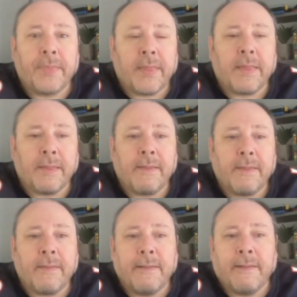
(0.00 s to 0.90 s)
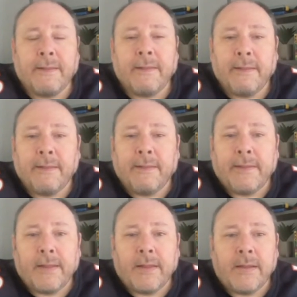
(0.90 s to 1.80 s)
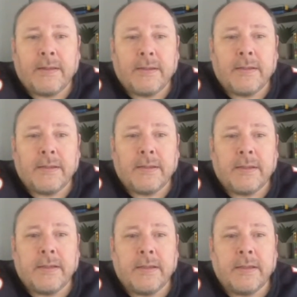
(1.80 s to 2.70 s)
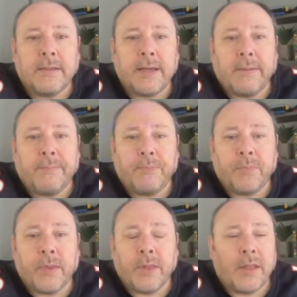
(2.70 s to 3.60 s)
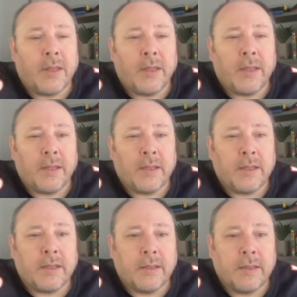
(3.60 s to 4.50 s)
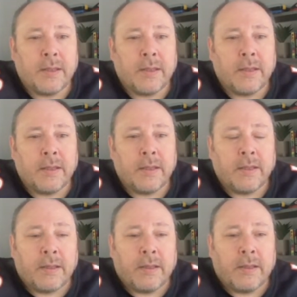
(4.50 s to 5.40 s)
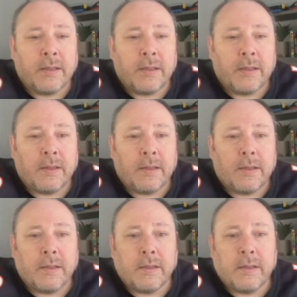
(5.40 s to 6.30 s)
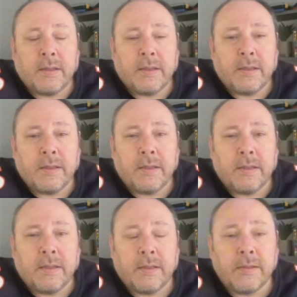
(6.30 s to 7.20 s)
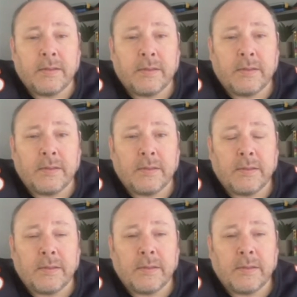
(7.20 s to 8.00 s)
(not speaking)